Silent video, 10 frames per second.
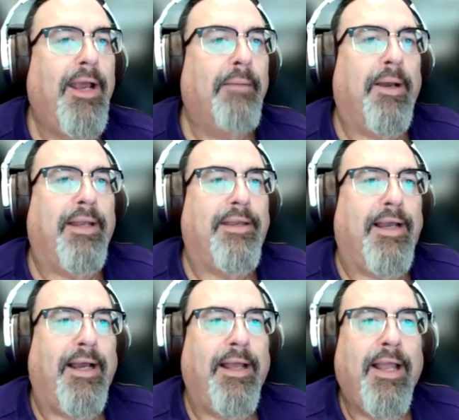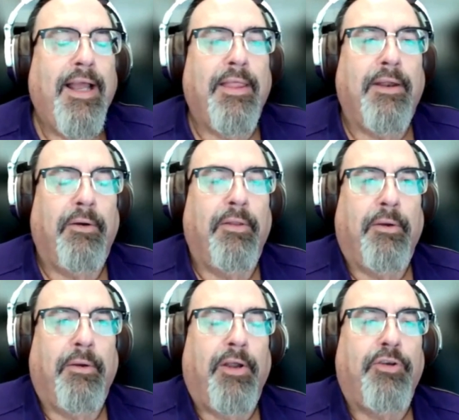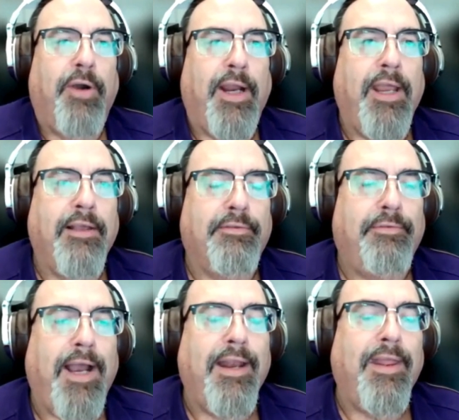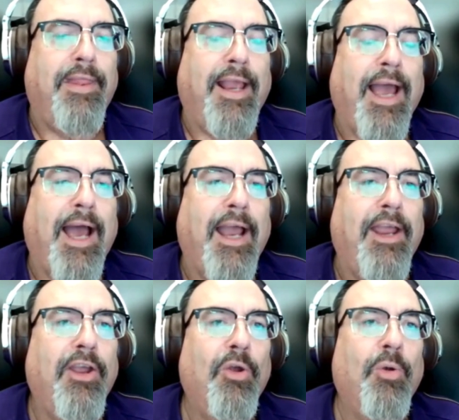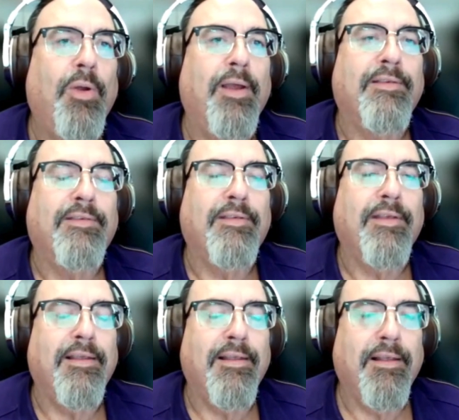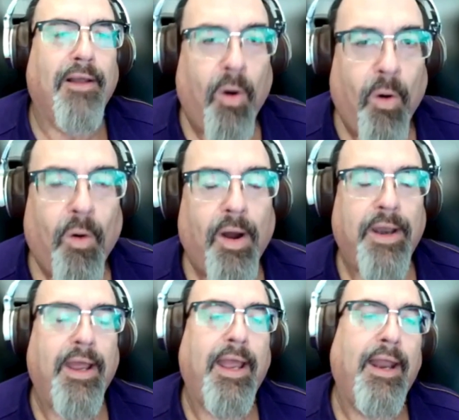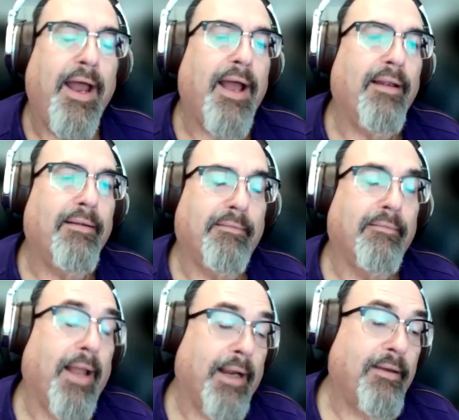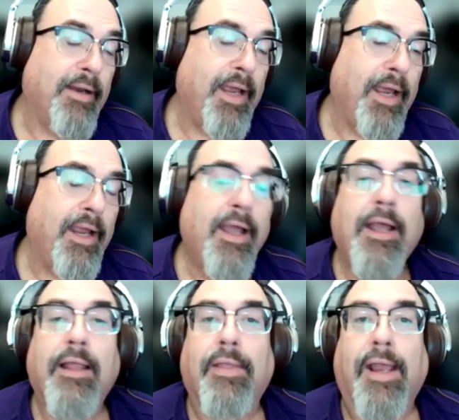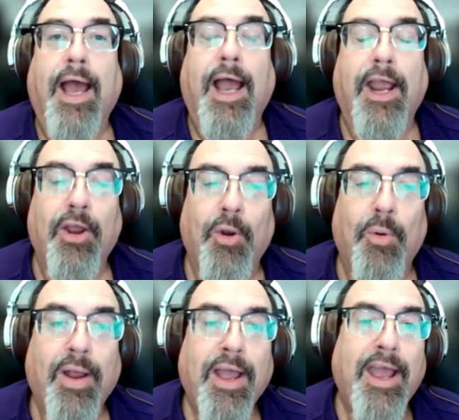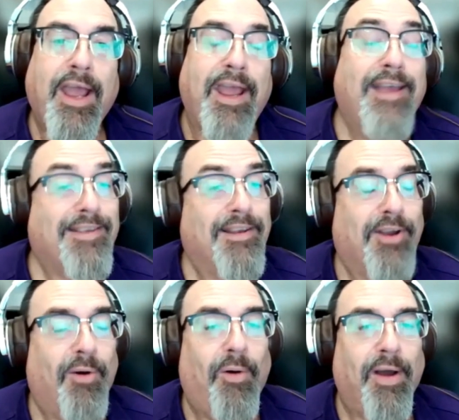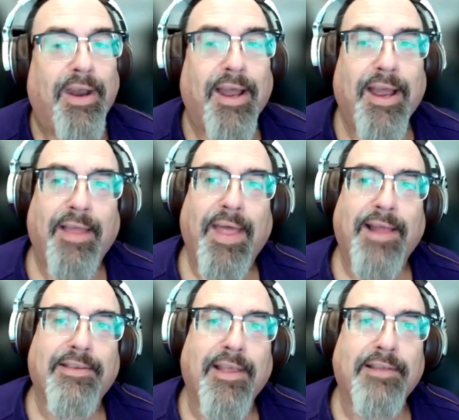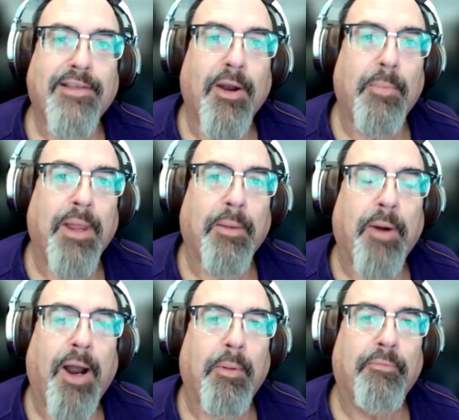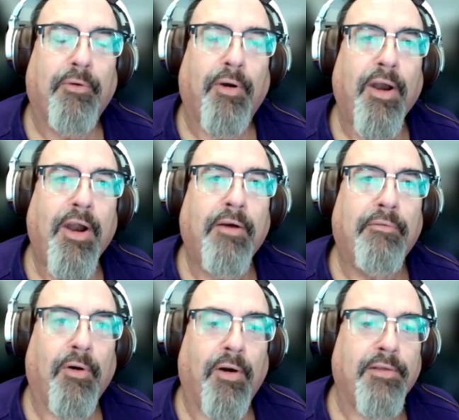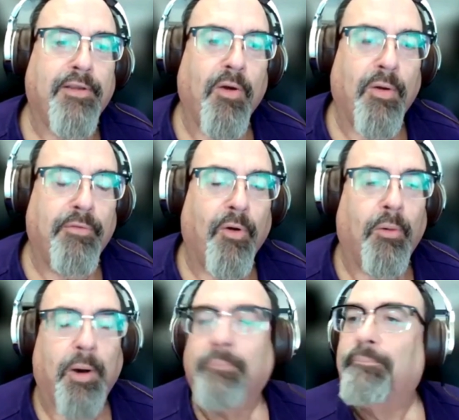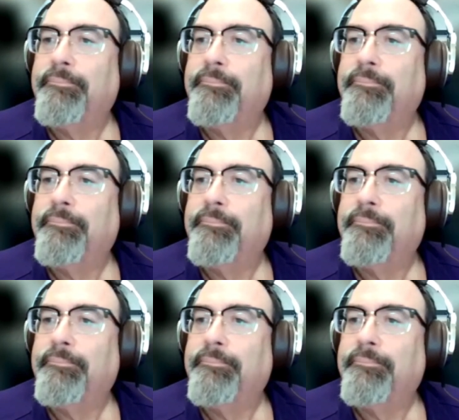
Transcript: But the real trick is finding the guy who is on and not like today, the guy who isn't on, and that's going to be the problem for us going forward.